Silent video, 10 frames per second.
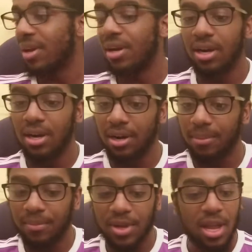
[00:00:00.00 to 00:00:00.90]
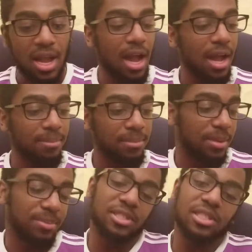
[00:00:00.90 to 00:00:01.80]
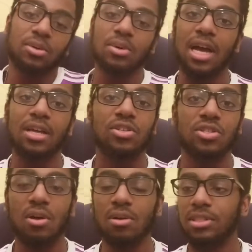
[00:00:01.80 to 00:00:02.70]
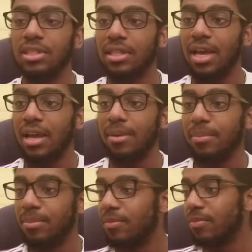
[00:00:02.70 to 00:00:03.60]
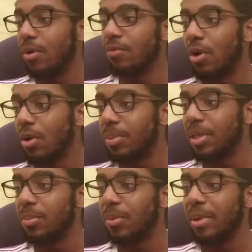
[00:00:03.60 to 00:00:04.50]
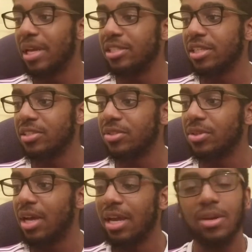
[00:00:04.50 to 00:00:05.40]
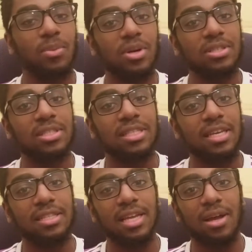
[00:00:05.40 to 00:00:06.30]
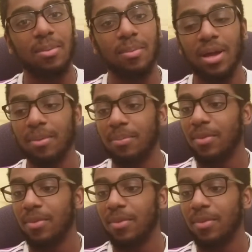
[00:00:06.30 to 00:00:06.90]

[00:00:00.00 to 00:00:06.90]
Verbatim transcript: Um, I'm, I'm still kind of salty that of all people, Manchester United wanted to take down my